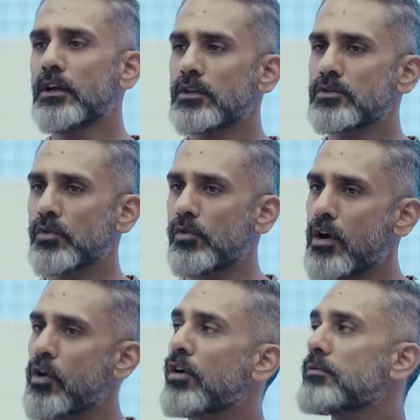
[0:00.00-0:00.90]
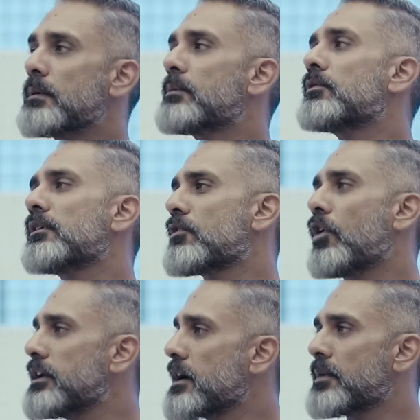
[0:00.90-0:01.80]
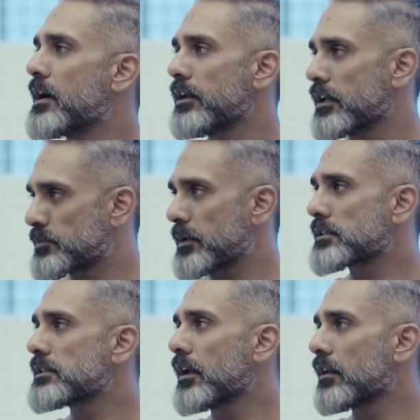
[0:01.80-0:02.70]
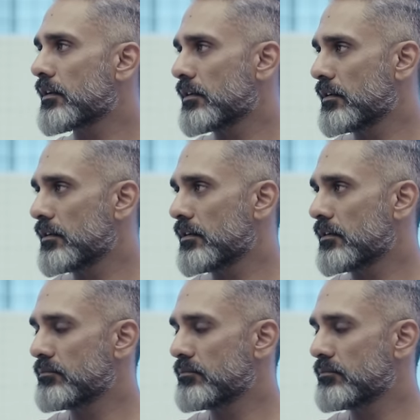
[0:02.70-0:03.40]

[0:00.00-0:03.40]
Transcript: So a lot of people would have called Yamaha and expressed their uh,